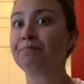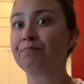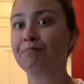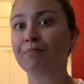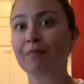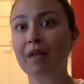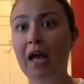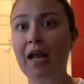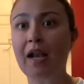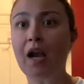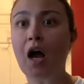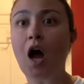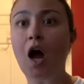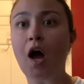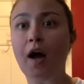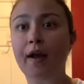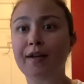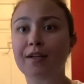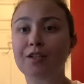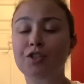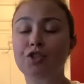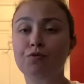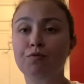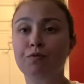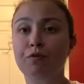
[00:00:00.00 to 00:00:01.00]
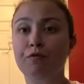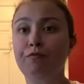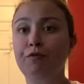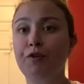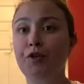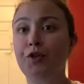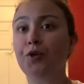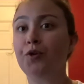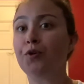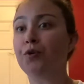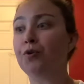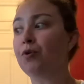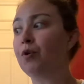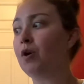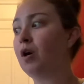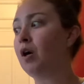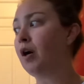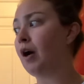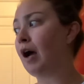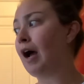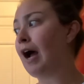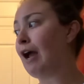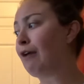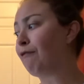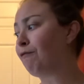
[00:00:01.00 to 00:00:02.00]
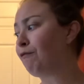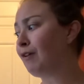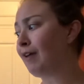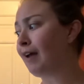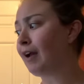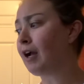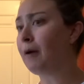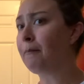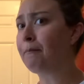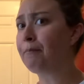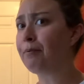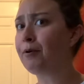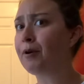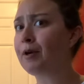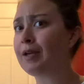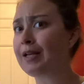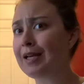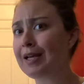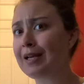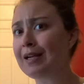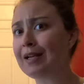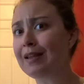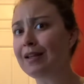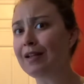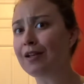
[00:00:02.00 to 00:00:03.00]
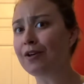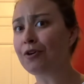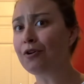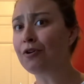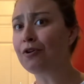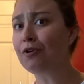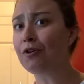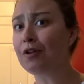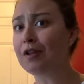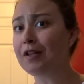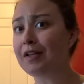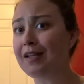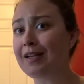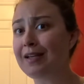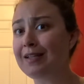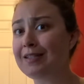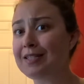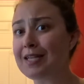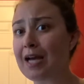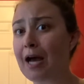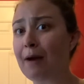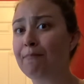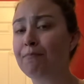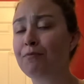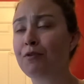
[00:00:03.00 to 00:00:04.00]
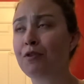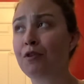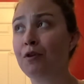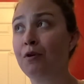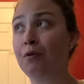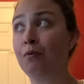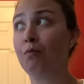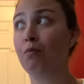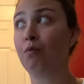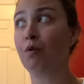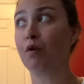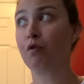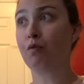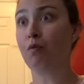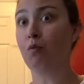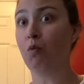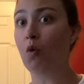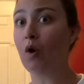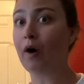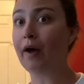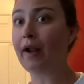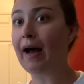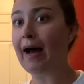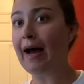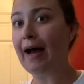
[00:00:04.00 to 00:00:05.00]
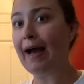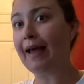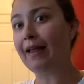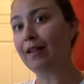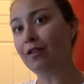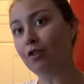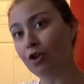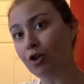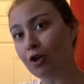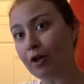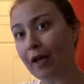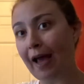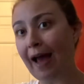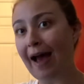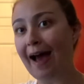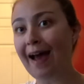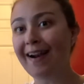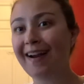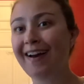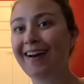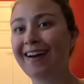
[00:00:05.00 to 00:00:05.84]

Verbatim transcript: an honest review. I feel like I'm pretty analytical and in-depth with what I look at